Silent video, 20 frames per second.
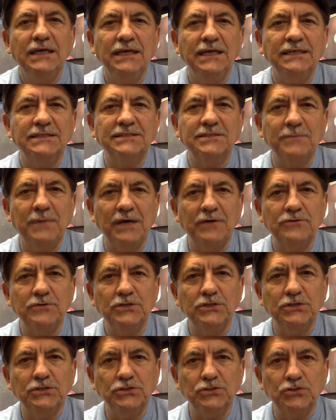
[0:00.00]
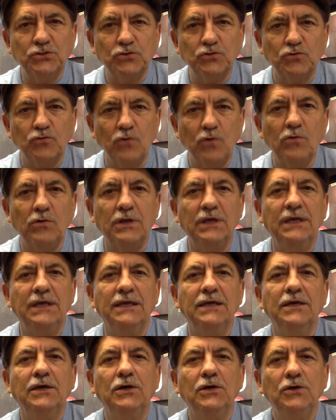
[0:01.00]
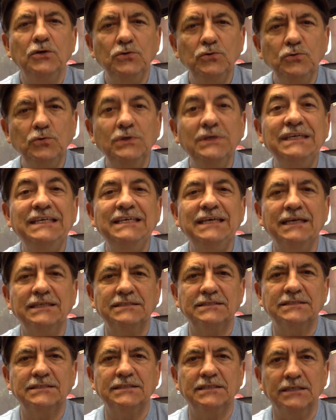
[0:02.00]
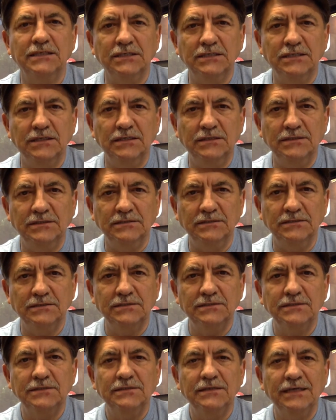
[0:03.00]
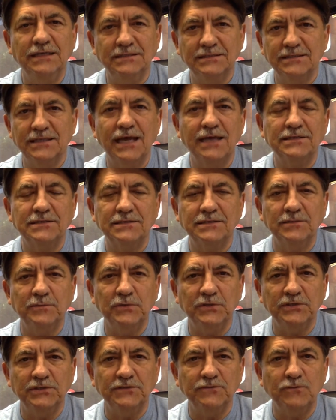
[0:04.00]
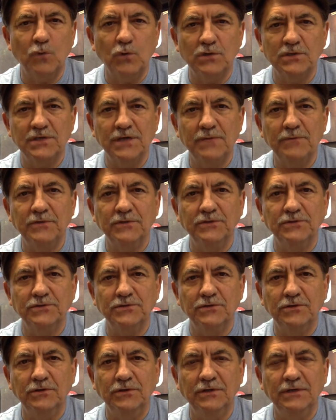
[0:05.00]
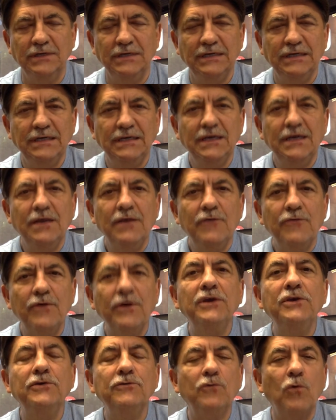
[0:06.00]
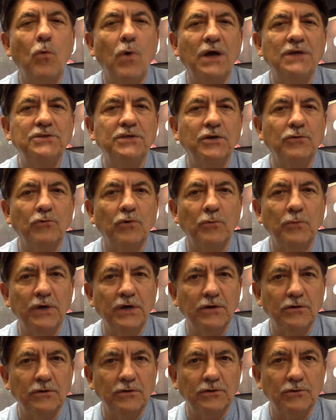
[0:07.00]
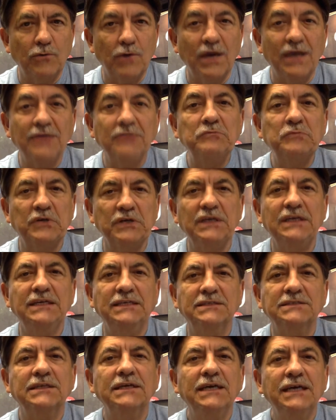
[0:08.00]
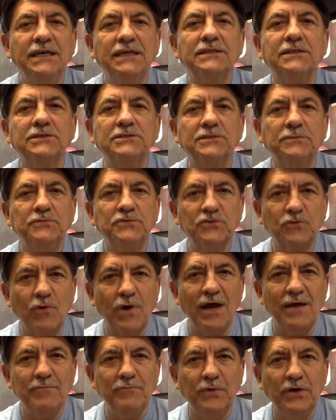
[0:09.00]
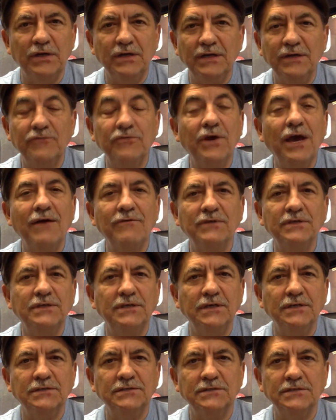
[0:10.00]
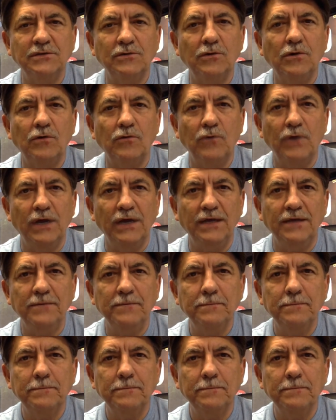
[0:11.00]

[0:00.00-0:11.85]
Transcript: It's about controlling who gets the guns. It's that simple as far as I'm concerned. Thank you for watching Romero on the Right. Please hit the subscribe button if you haven't done so already.